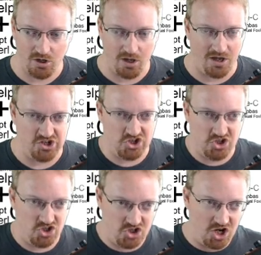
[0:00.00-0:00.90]
a
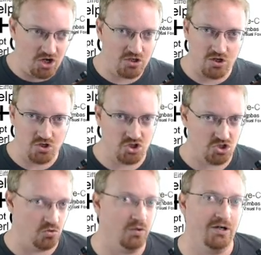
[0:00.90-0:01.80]
shared
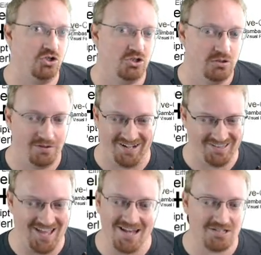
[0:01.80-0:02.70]
storage. Like
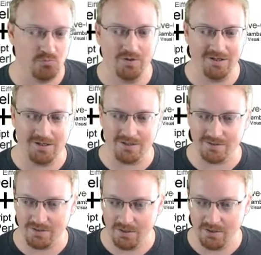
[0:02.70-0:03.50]
that's what it is.